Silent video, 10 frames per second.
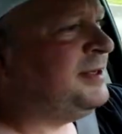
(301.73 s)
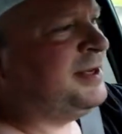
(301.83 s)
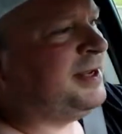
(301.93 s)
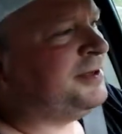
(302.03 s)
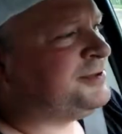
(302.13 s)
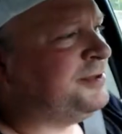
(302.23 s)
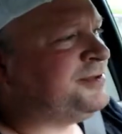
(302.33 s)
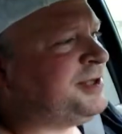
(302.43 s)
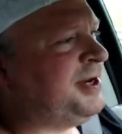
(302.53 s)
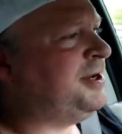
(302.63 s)
I also
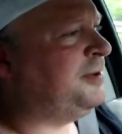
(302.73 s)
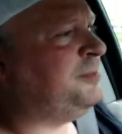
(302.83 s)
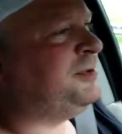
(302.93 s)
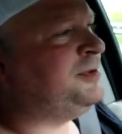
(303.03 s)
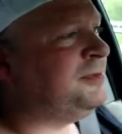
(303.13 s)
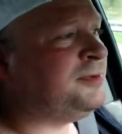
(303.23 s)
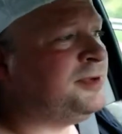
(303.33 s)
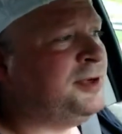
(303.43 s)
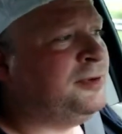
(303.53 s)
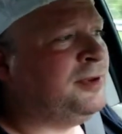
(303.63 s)
set up
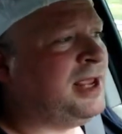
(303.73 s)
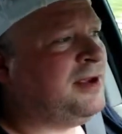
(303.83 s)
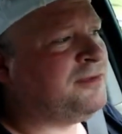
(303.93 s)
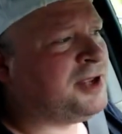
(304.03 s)
to do live